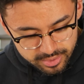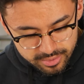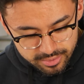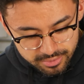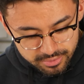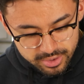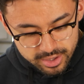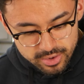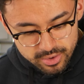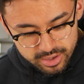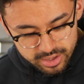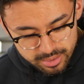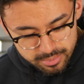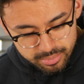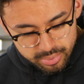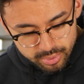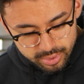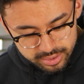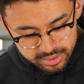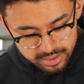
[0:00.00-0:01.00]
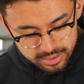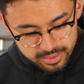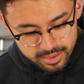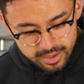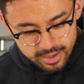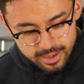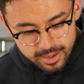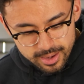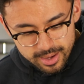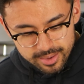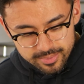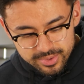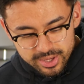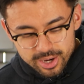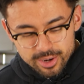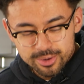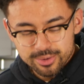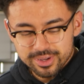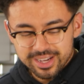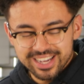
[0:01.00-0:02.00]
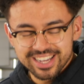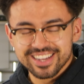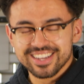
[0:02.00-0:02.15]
Very important. Yo,